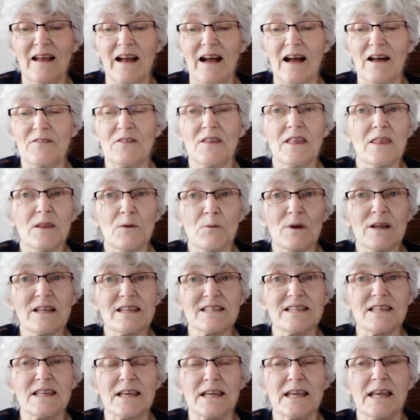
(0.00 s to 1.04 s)
And then they went to
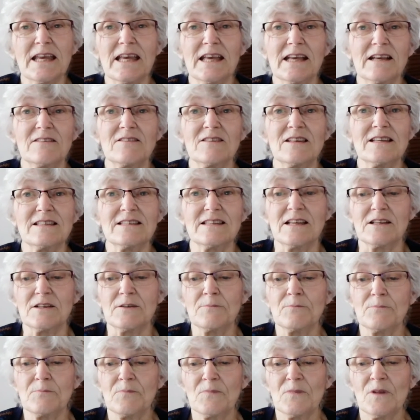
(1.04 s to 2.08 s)
the king and they said,
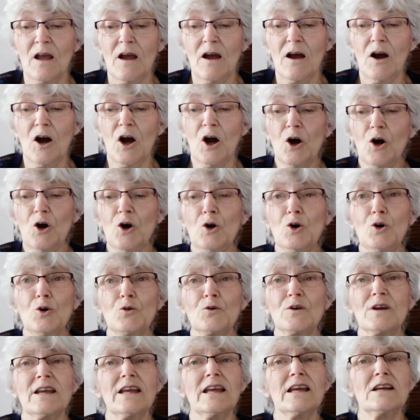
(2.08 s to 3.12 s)
"Oh,
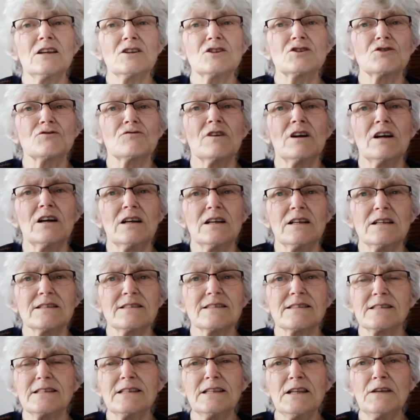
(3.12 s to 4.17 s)
King
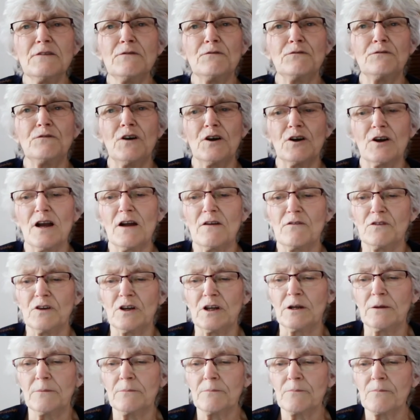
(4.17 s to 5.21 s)
Darius, live
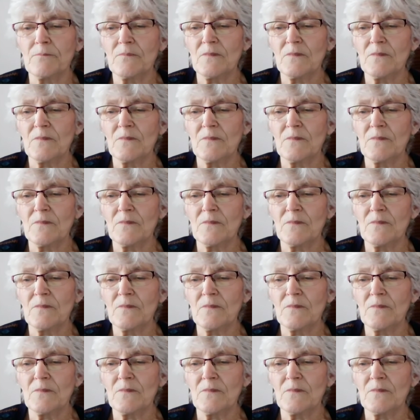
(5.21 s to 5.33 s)
forever.